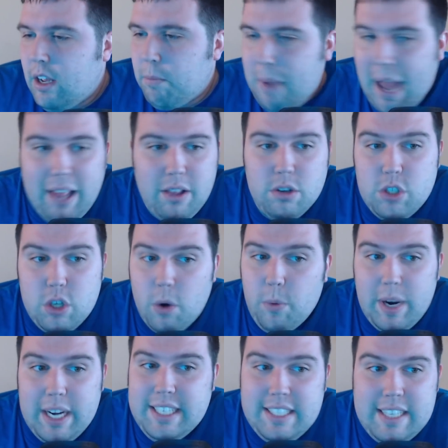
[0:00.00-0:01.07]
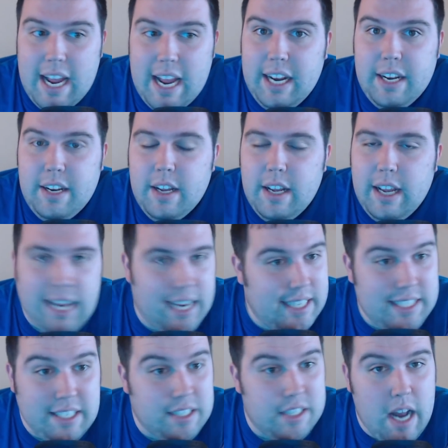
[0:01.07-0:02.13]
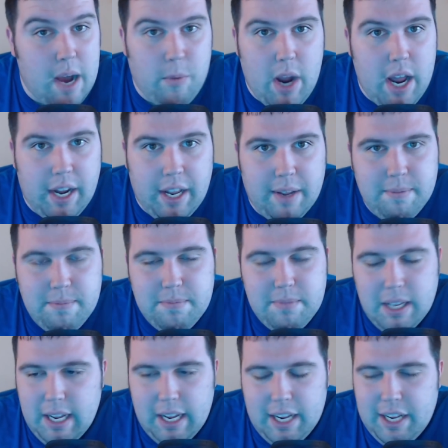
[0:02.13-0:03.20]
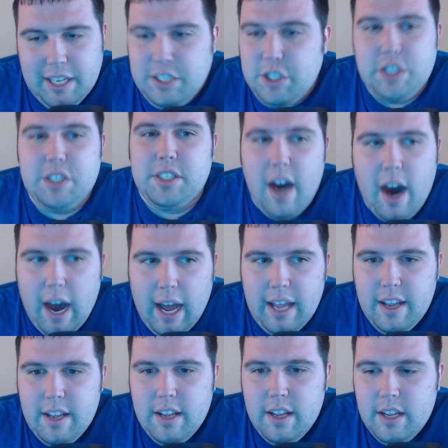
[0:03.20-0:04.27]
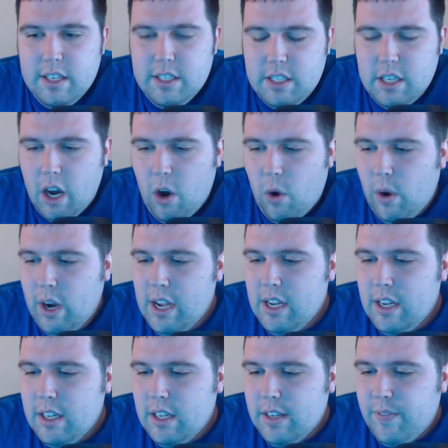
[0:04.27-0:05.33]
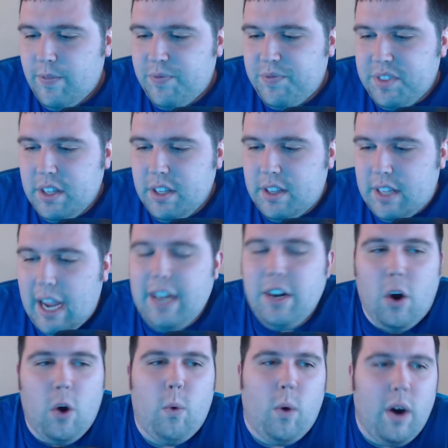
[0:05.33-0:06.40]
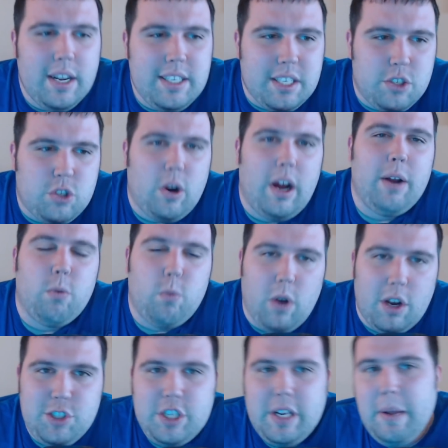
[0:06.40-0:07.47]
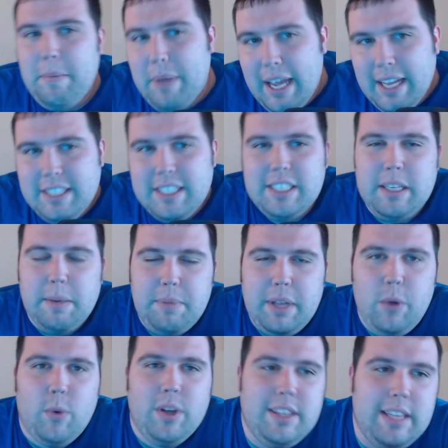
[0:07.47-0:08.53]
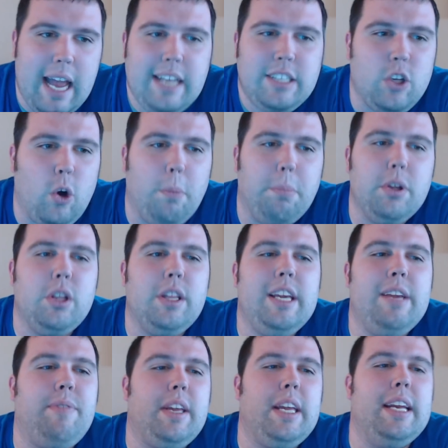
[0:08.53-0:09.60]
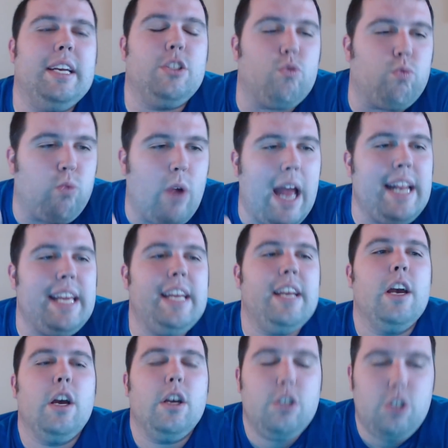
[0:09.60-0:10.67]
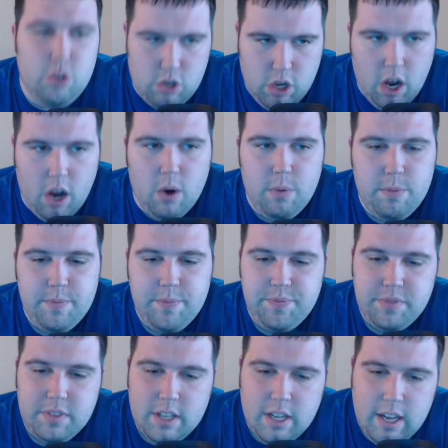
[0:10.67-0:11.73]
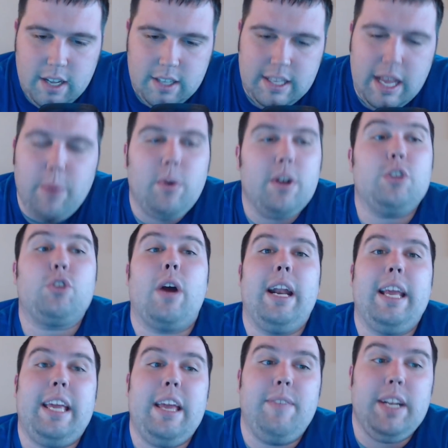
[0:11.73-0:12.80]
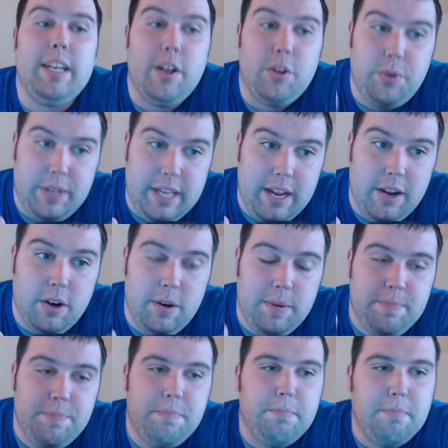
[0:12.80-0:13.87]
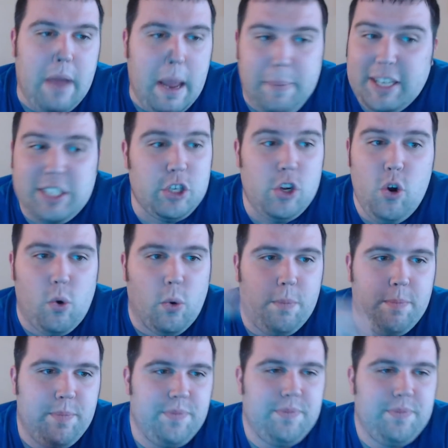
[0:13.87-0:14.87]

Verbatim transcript: Ballard's already stated Eason's not ready. He's just not. So they don't want to try to rush him into something when they don't believe he is ready to go. They want to try to give it another year, maybe two,